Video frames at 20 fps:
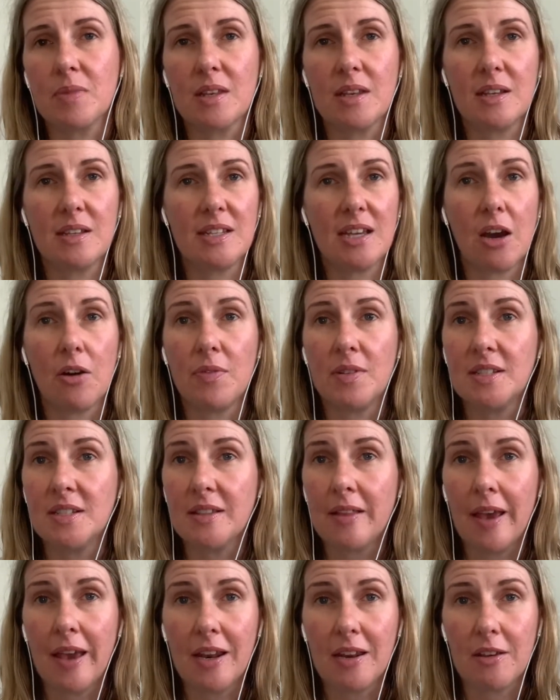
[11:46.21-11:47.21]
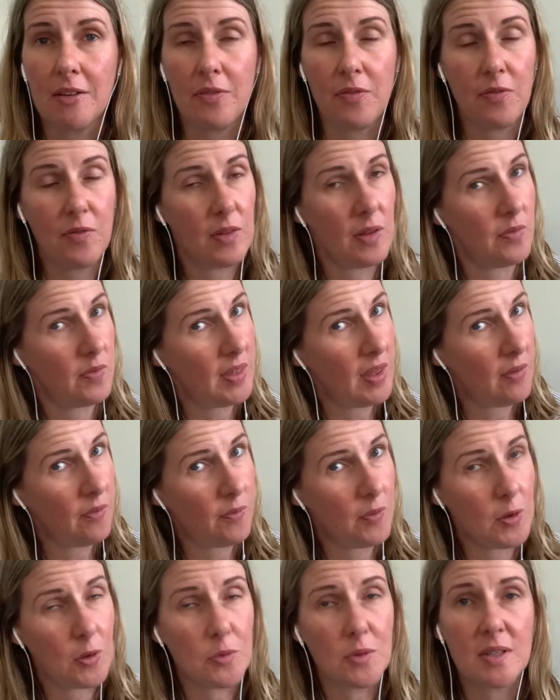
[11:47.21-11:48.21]
delve into that if that
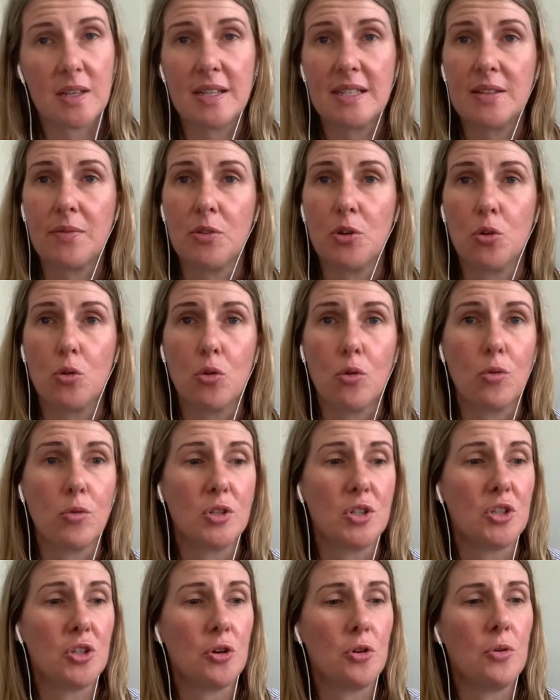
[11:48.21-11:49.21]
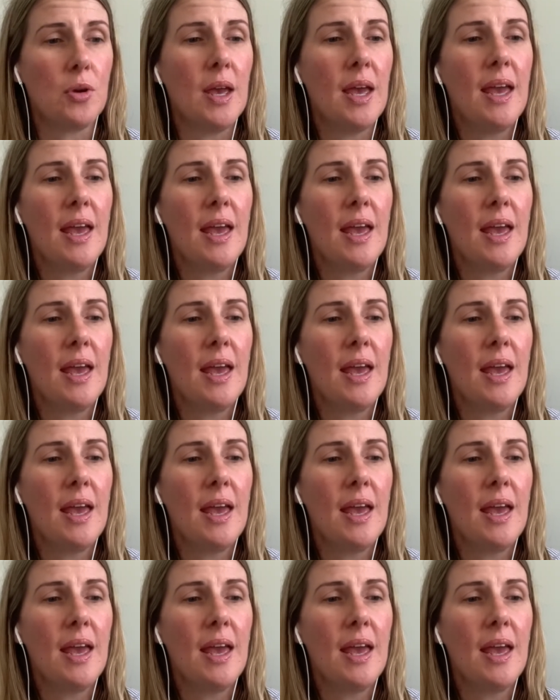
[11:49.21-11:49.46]
feels like something you're called to do.